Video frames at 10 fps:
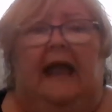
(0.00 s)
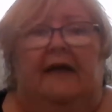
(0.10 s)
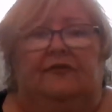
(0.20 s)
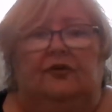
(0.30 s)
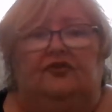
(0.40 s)

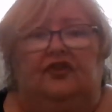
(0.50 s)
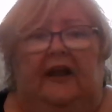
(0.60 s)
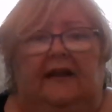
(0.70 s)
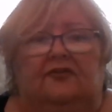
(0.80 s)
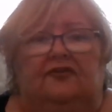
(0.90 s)
Have you
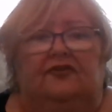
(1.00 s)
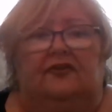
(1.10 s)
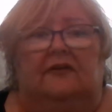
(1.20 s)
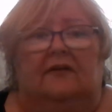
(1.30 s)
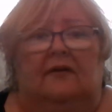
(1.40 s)

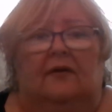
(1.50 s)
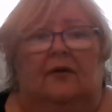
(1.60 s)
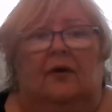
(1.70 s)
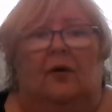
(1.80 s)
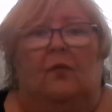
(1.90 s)
changed?
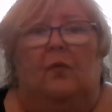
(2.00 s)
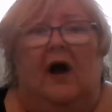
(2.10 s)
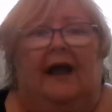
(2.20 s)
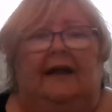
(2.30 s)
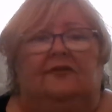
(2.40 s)

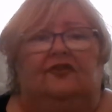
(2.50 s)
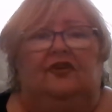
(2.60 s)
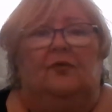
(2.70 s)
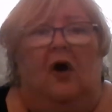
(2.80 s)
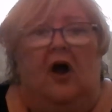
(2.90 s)
Why do
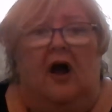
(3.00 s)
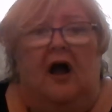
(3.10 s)
you